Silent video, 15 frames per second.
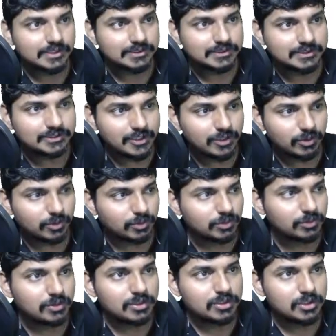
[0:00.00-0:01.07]

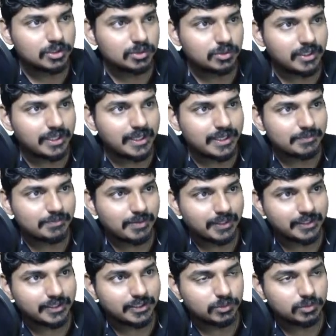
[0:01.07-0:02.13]
0 to a
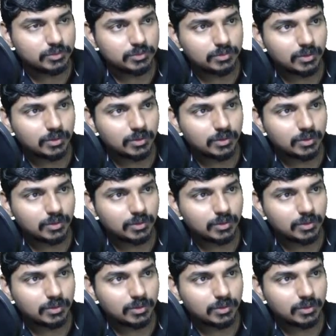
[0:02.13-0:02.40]
by 2,